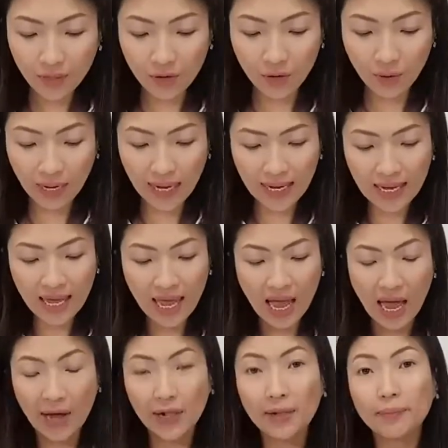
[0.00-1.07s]
Okay,
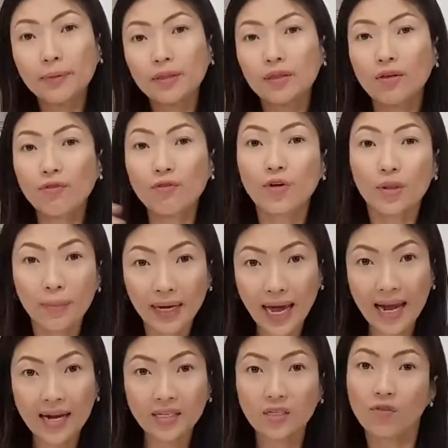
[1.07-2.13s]
I'll put the full
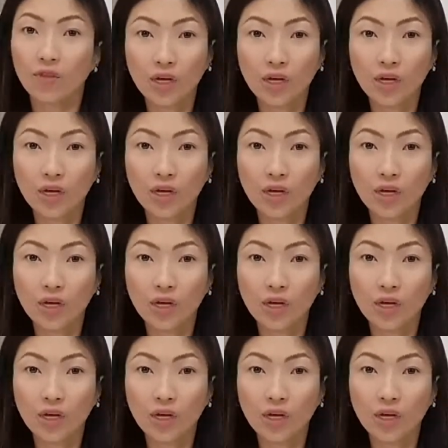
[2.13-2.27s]
mechanics of